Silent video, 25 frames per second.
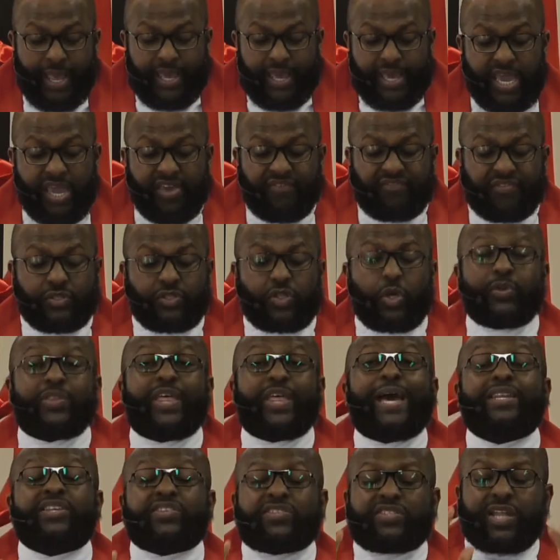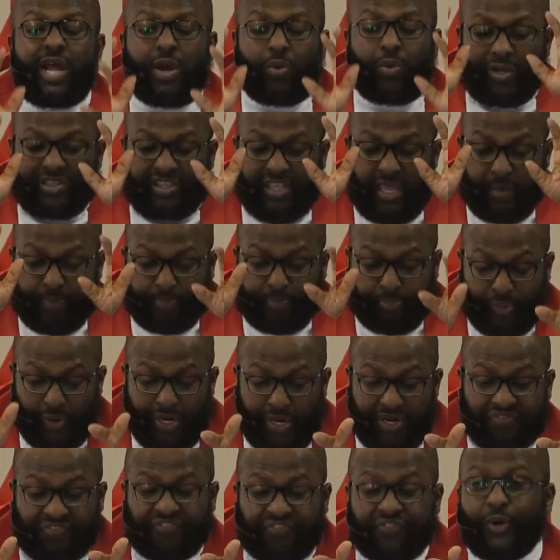even though that is not what they
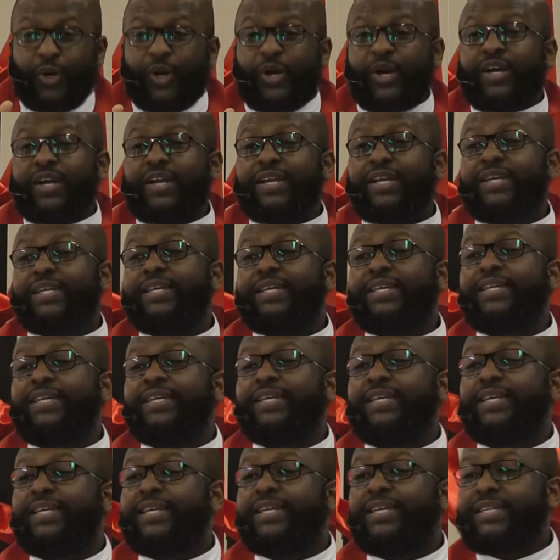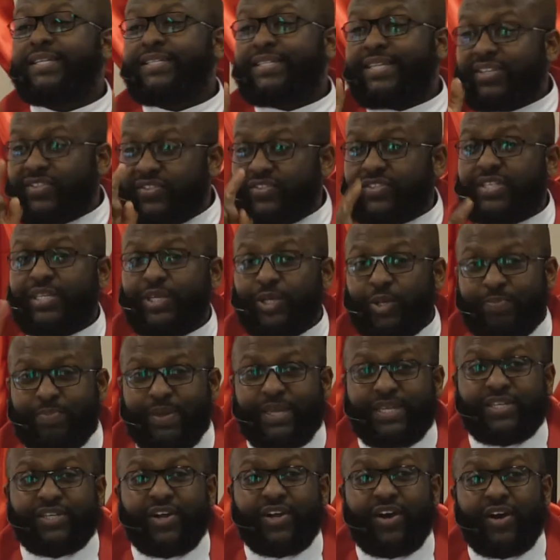prayed for, they still
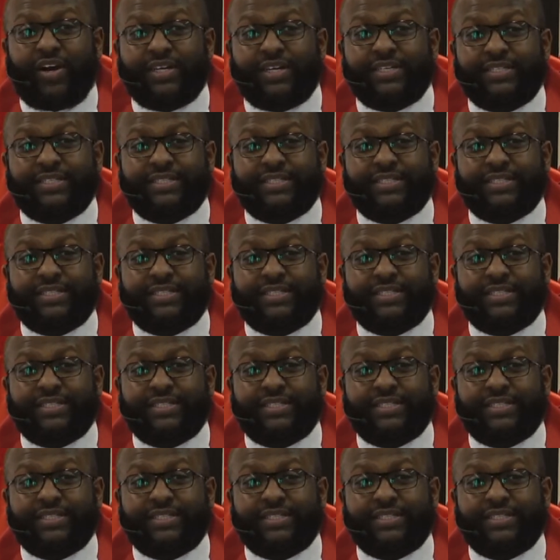obeyed God.